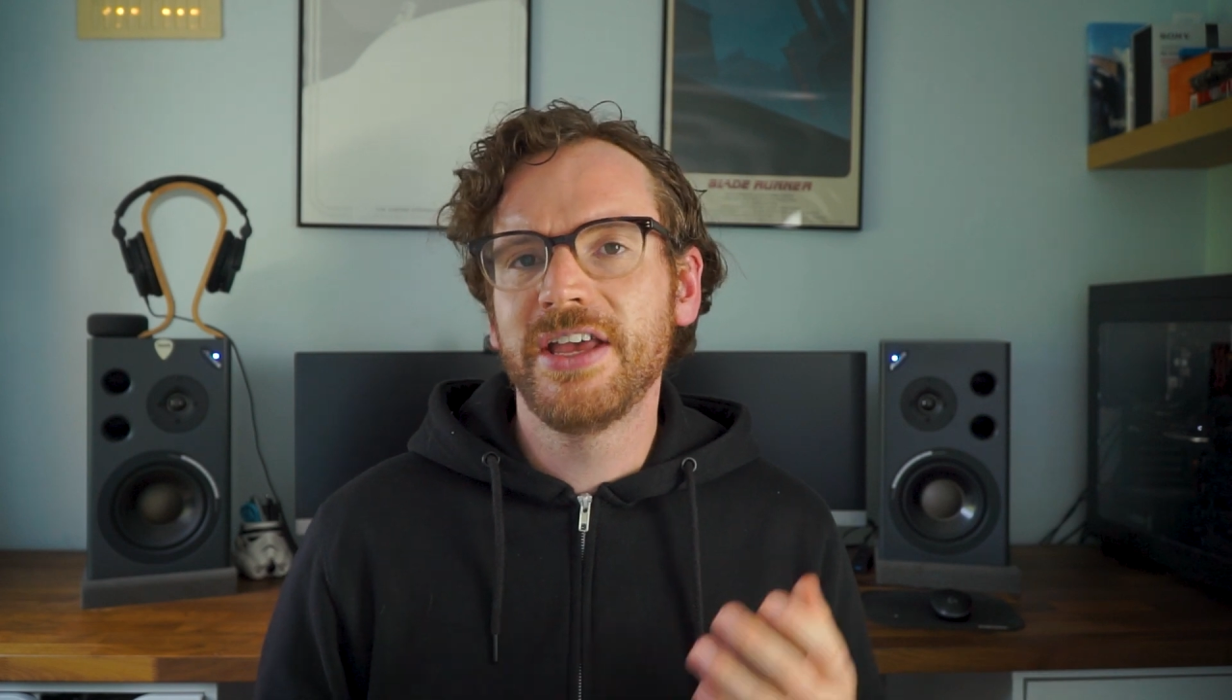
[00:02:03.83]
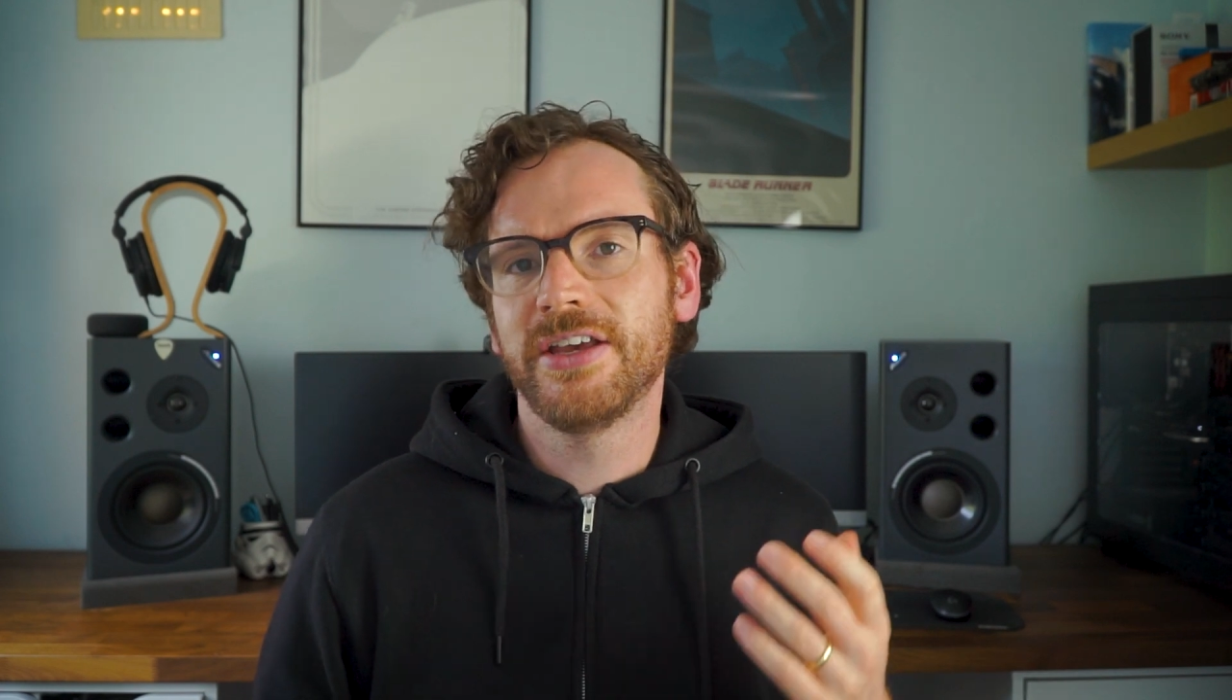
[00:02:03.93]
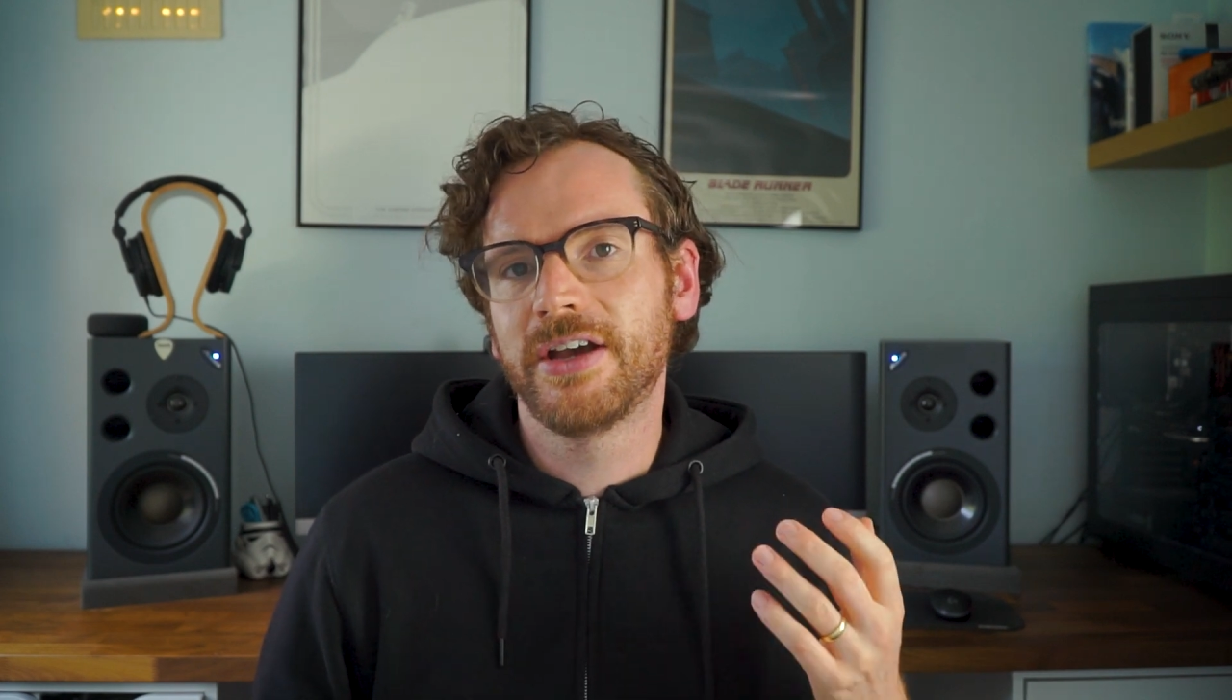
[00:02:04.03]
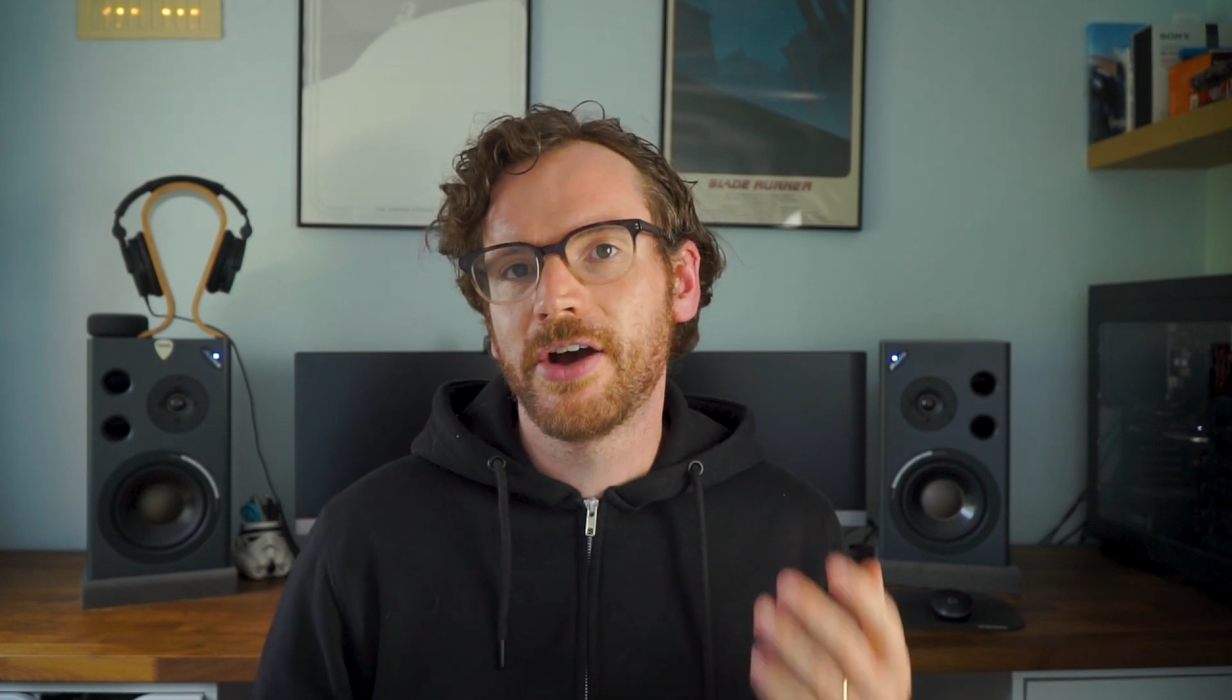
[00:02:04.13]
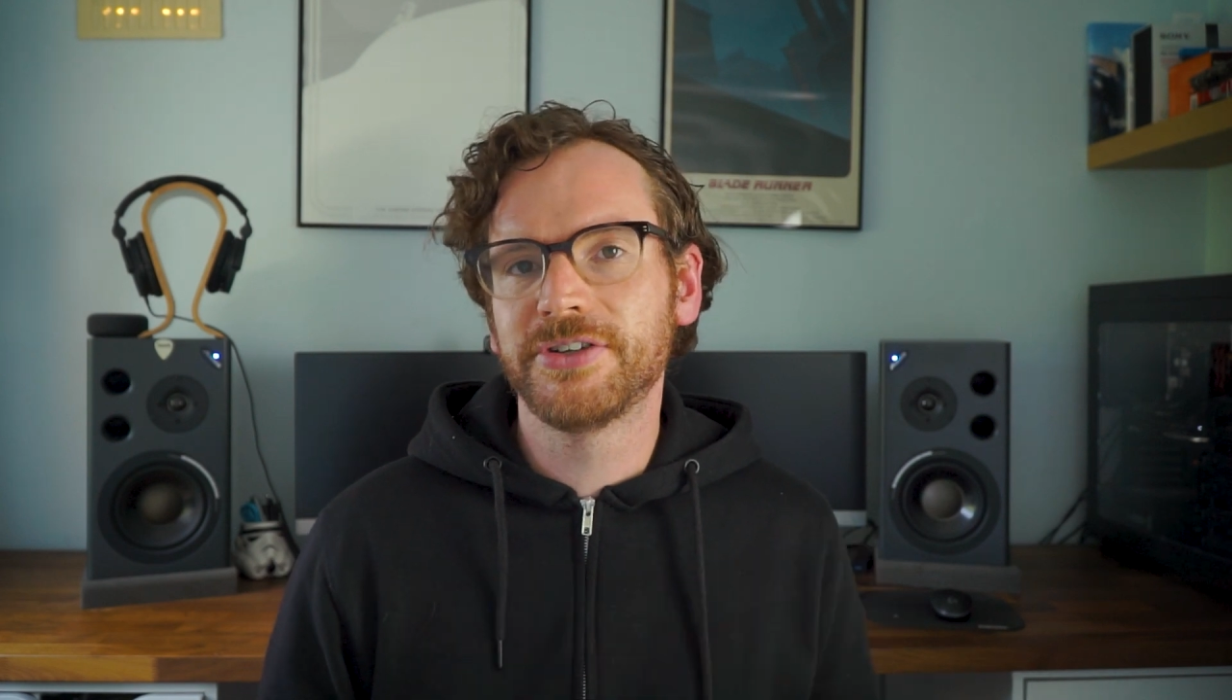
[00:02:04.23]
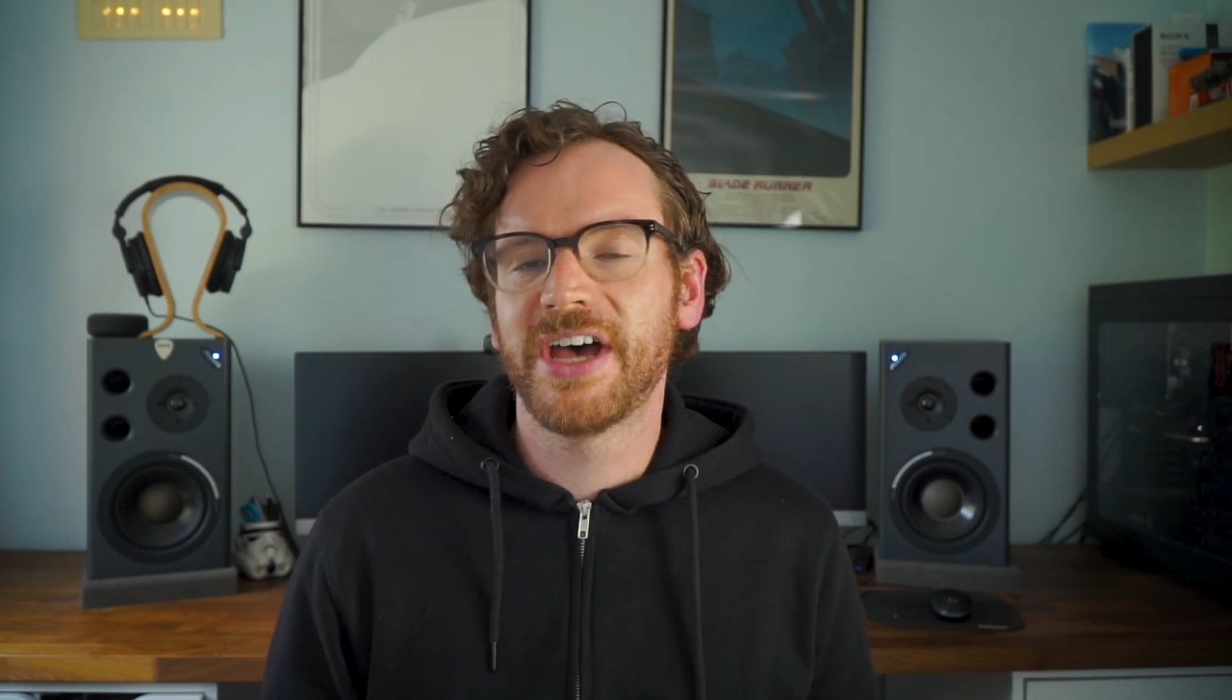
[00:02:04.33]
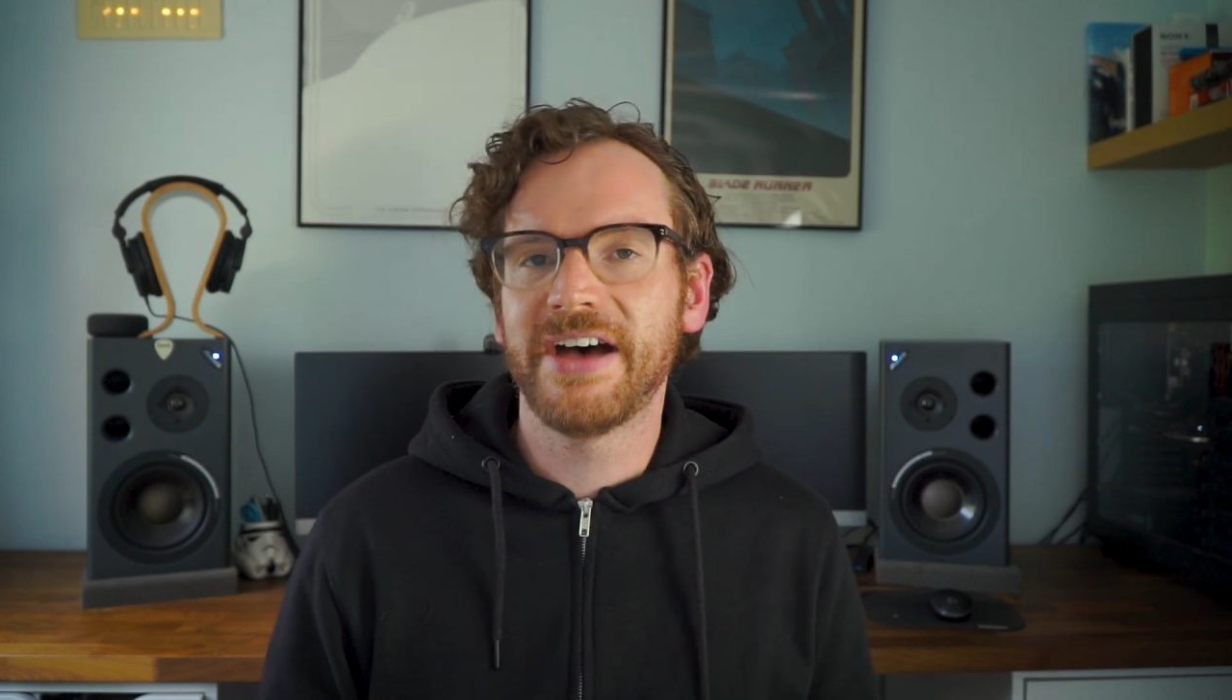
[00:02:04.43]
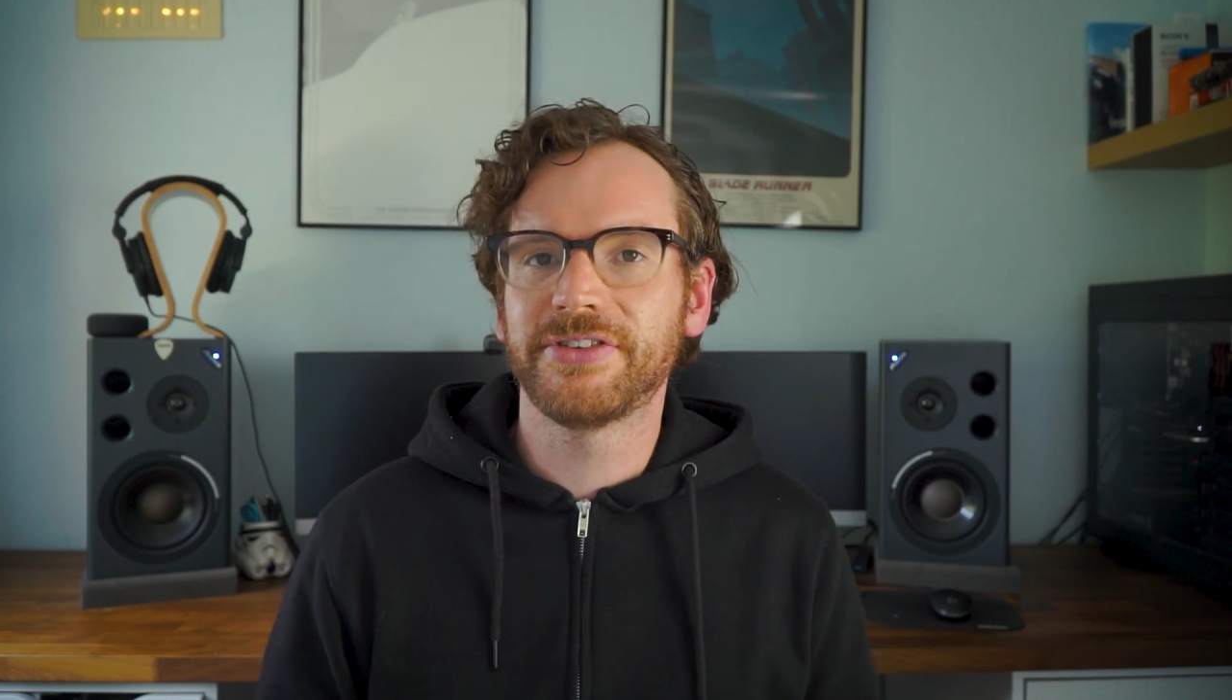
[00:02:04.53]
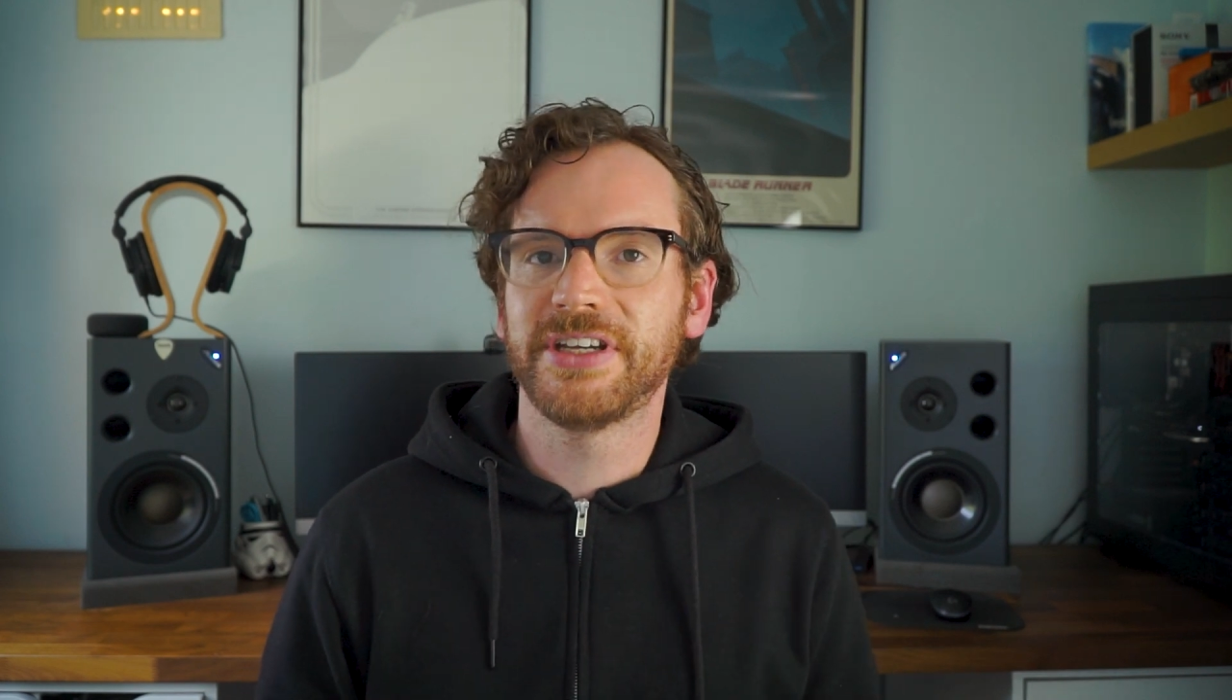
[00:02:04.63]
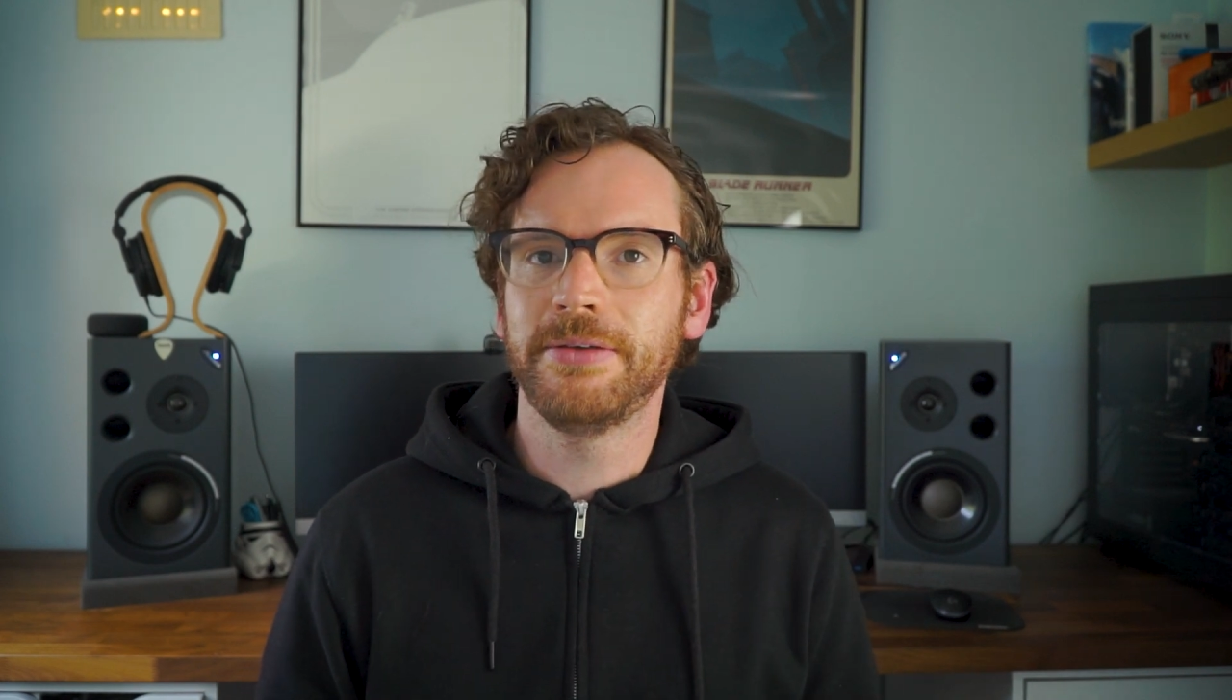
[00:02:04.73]
you're going to
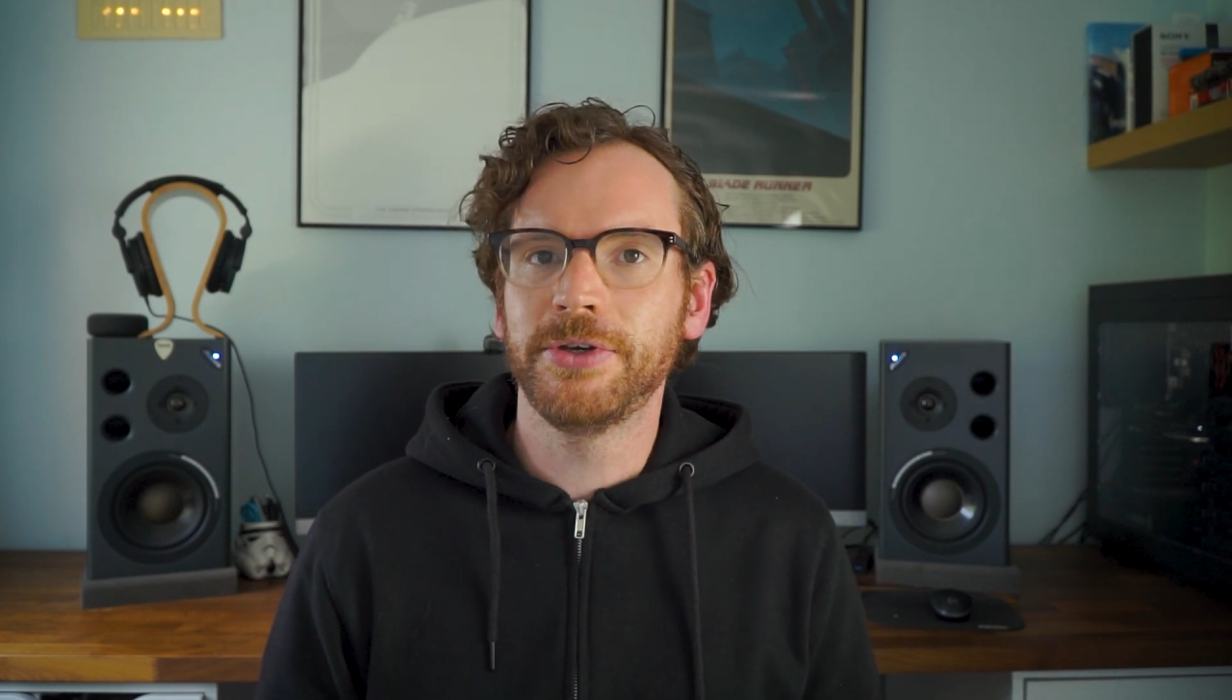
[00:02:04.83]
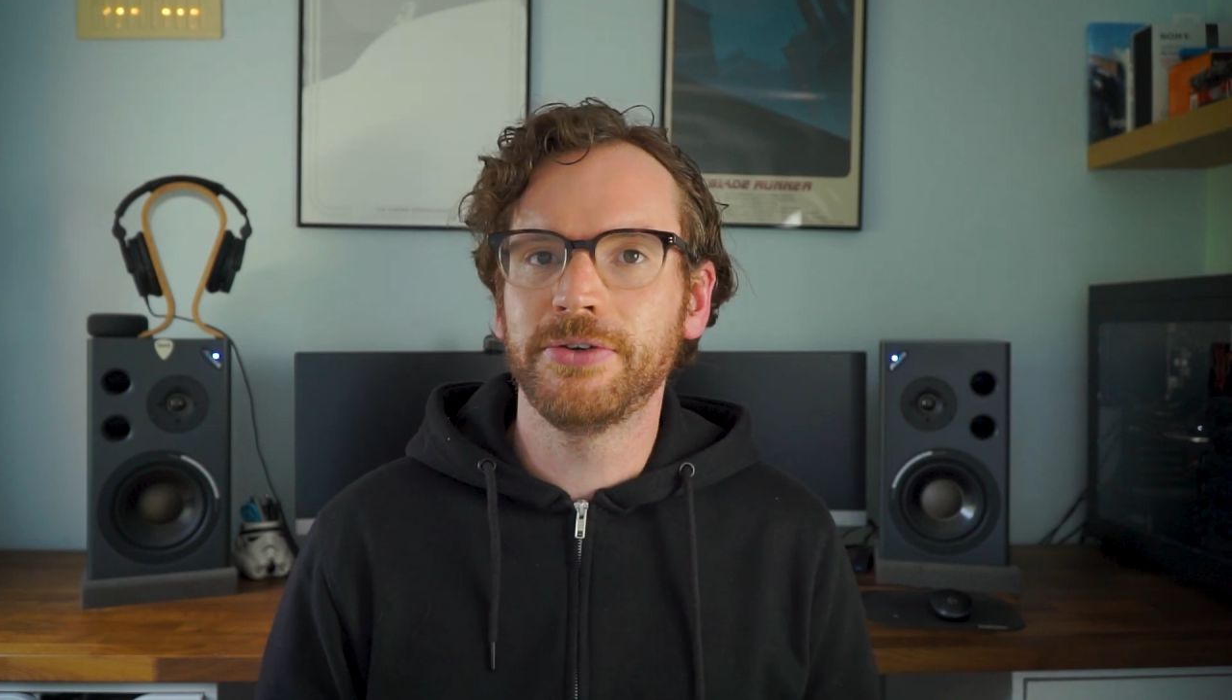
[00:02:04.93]
have to keep